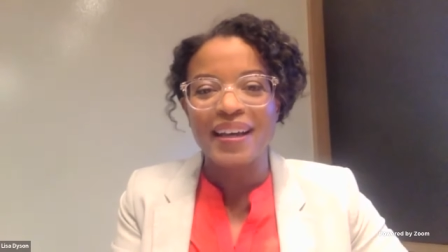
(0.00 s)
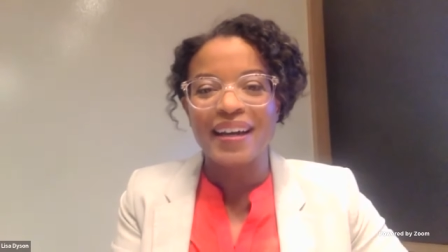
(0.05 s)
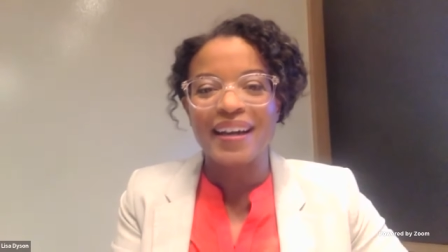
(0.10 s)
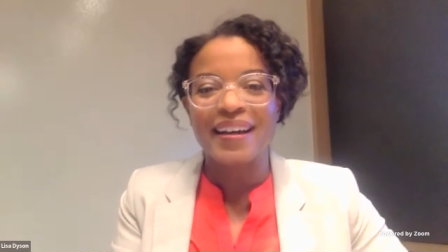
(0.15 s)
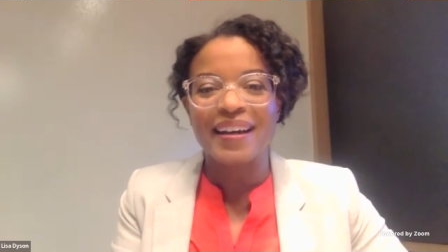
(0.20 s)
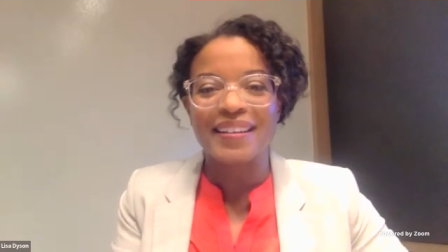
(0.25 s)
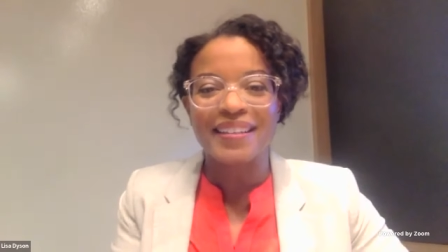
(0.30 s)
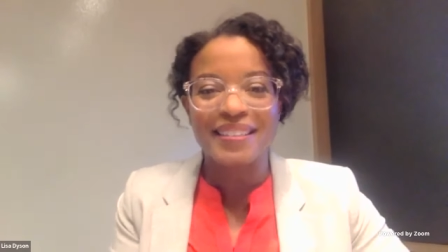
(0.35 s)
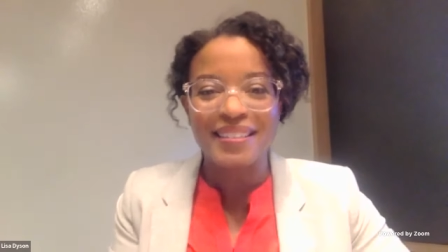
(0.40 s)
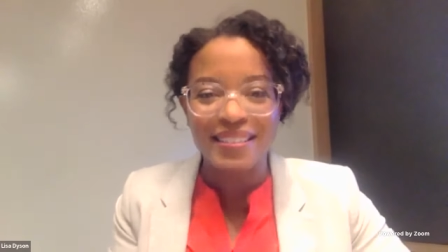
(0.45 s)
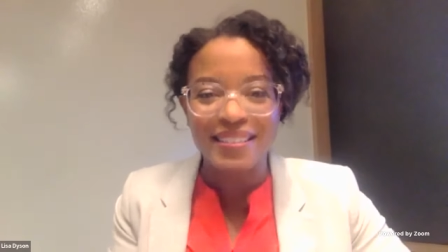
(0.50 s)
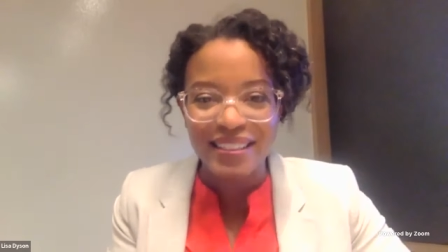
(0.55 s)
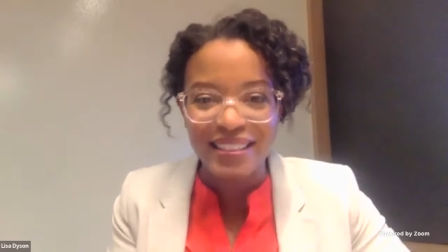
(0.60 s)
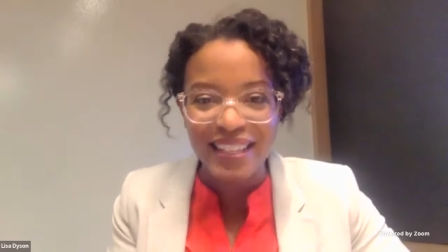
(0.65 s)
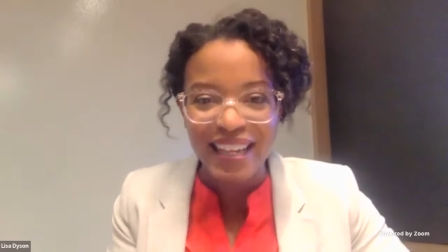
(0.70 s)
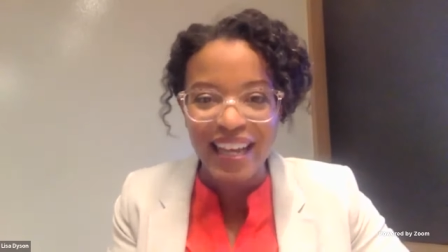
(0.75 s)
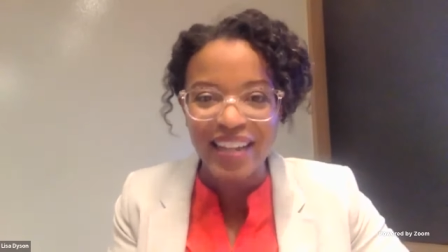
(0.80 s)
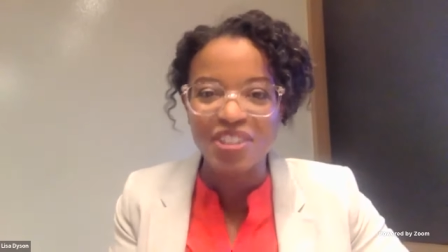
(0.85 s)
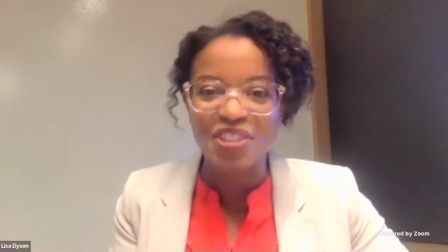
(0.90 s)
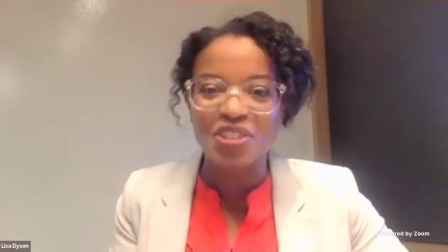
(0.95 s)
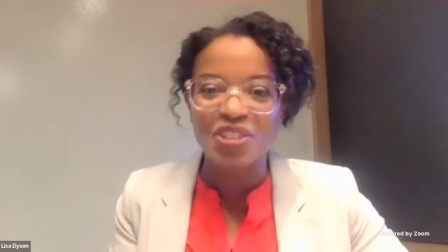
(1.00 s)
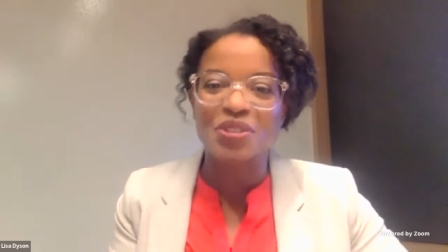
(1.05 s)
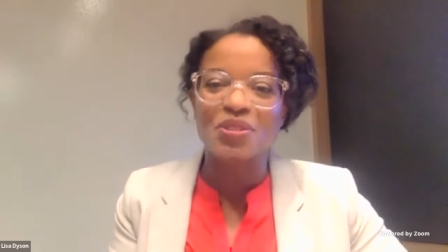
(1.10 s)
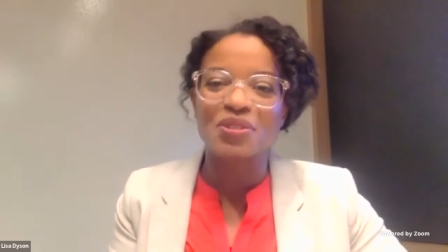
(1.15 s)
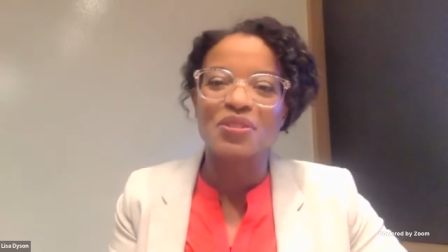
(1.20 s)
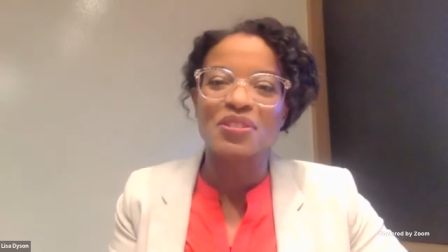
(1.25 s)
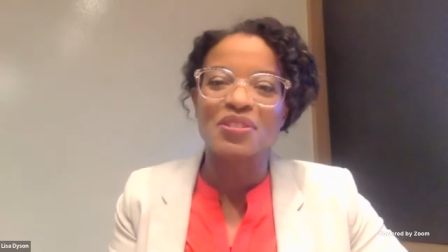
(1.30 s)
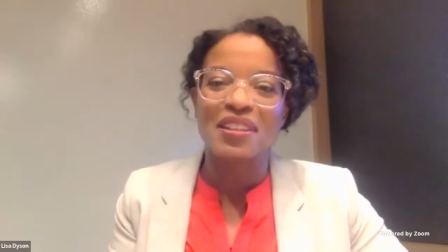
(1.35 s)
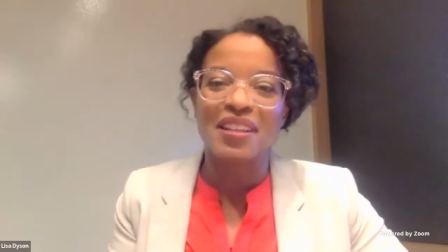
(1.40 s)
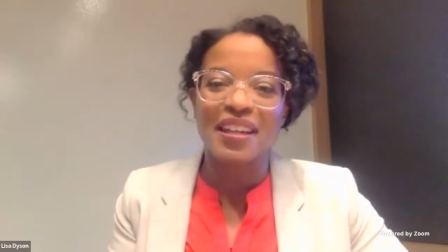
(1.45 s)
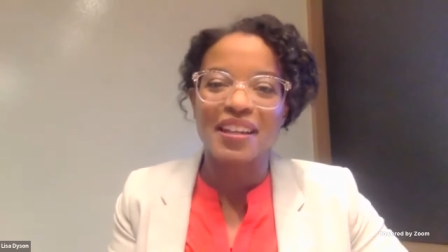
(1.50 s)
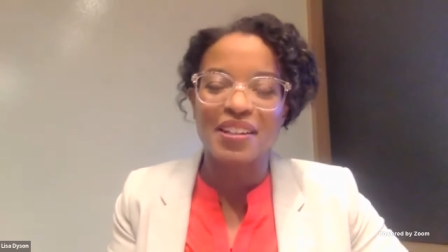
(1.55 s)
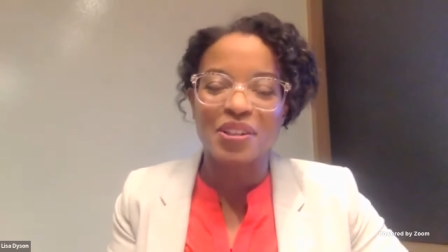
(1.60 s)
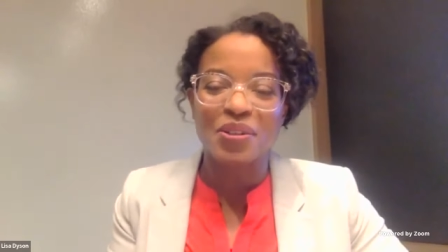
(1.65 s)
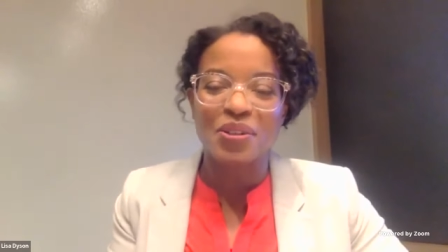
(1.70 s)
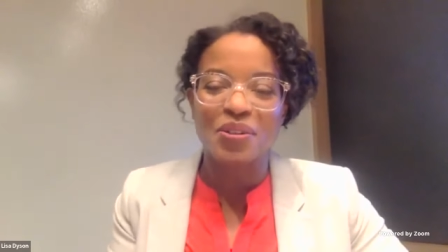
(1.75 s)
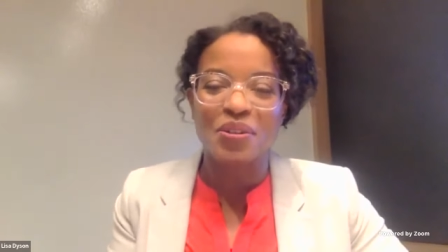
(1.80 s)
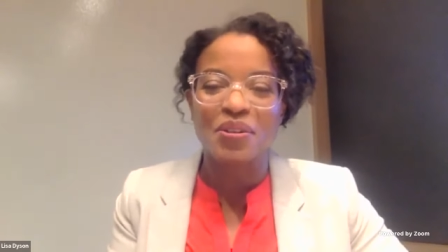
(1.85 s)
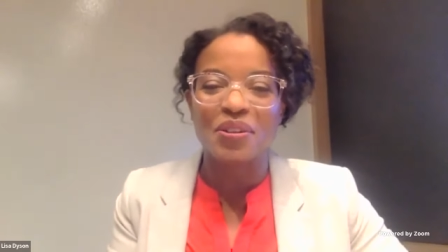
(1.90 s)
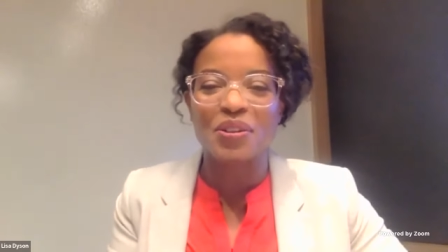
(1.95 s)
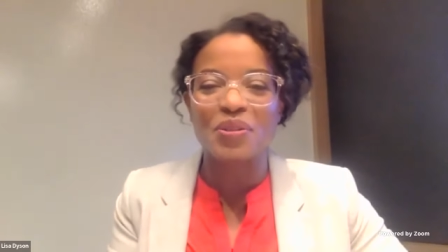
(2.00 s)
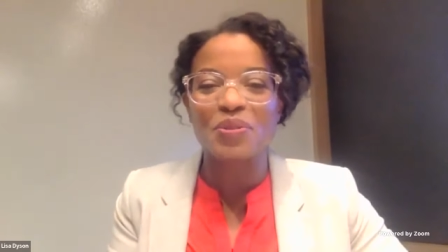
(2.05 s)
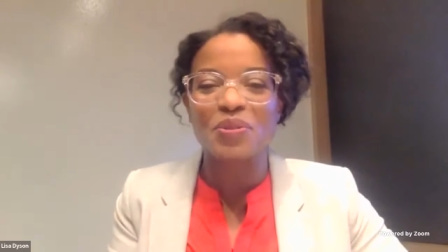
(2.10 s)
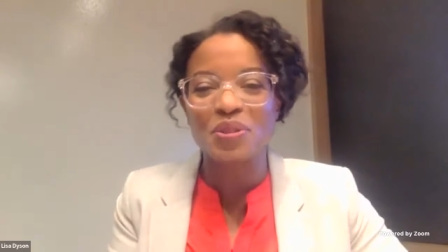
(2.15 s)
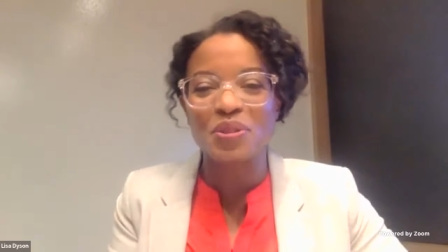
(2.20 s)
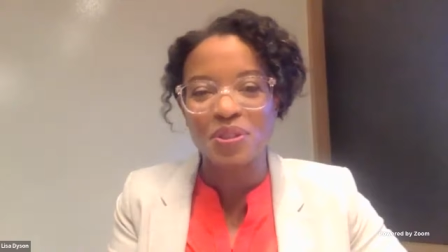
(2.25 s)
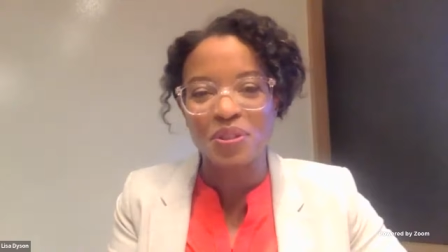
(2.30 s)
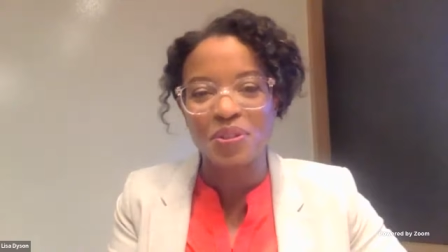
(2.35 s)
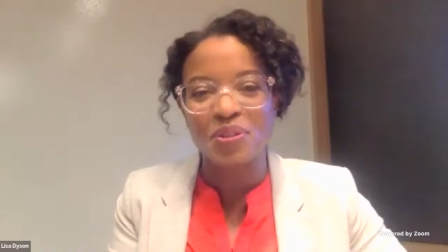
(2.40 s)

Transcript: uh, the, the textures that you're used